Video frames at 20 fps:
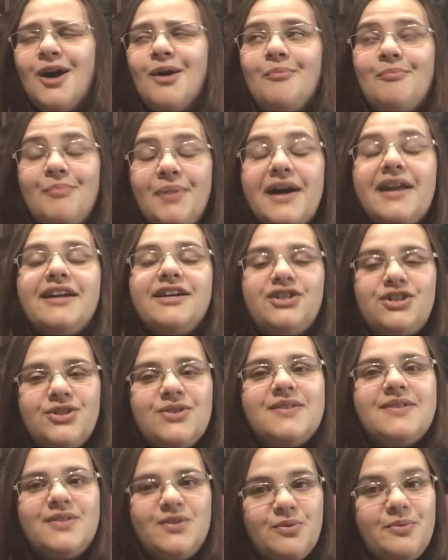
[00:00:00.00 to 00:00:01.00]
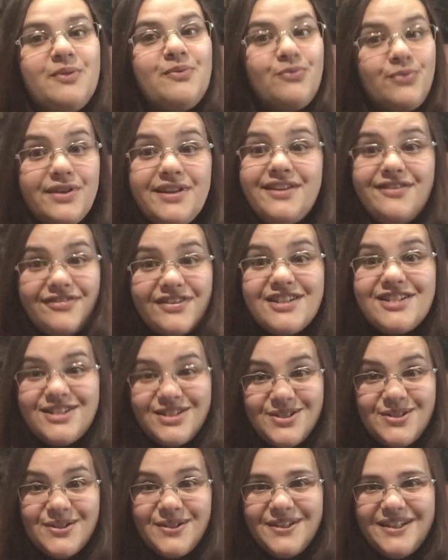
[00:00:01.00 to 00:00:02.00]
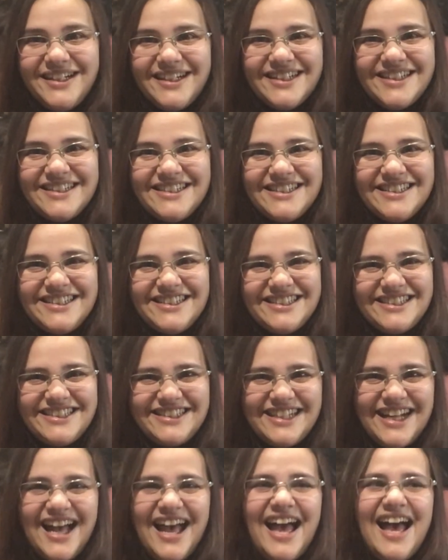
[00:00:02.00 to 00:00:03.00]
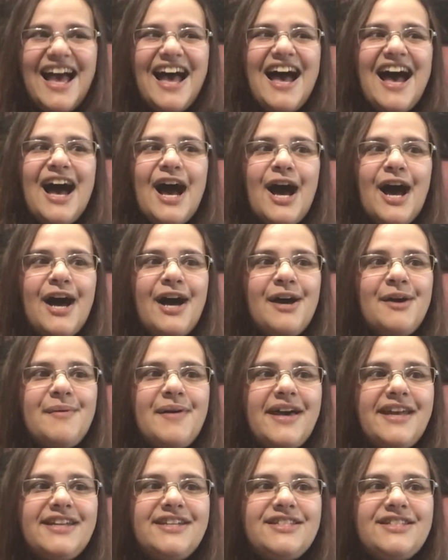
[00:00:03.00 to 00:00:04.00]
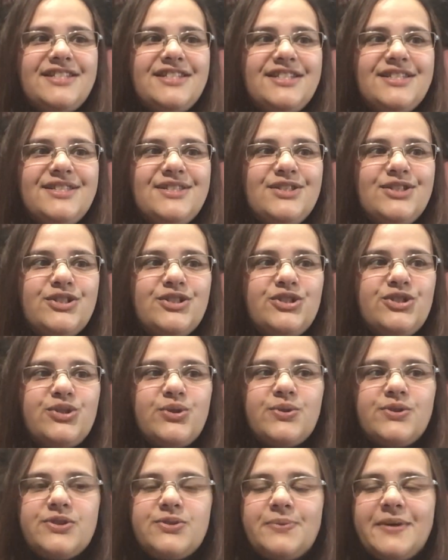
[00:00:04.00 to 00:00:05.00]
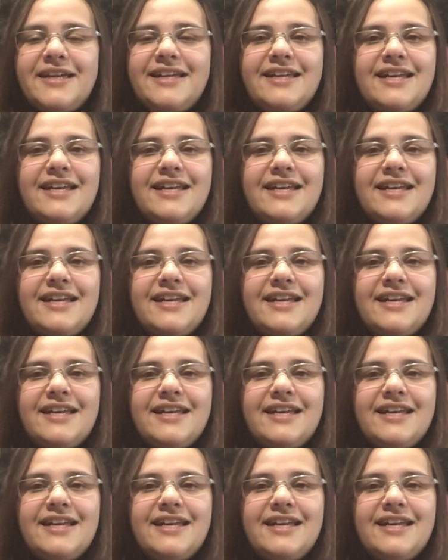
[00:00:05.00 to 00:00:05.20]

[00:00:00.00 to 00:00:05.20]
but it should still be really fun to do. And it's just so sweet